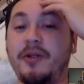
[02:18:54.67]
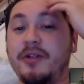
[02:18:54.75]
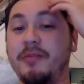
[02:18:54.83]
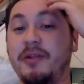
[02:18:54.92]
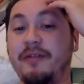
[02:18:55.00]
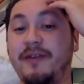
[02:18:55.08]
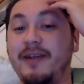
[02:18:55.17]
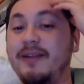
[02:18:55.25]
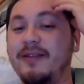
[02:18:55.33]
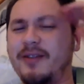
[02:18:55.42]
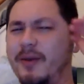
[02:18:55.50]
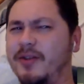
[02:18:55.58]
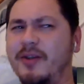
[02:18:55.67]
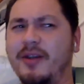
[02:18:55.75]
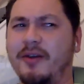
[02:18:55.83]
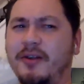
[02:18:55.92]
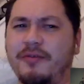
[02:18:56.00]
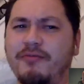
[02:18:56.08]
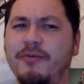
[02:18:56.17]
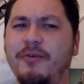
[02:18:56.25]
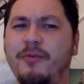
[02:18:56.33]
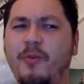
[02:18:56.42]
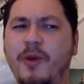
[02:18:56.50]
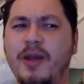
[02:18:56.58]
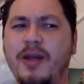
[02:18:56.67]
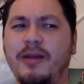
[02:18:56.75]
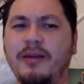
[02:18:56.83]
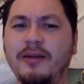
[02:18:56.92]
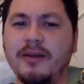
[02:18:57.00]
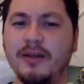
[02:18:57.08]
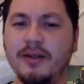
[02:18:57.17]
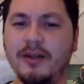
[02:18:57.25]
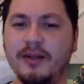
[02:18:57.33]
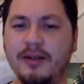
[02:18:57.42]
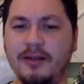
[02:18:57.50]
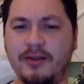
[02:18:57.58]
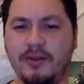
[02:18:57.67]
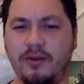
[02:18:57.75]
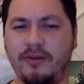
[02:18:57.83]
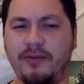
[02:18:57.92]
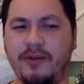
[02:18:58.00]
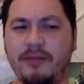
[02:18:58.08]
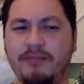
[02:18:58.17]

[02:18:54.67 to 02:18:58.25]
to them in the van. So it's kind of got this real weird sort of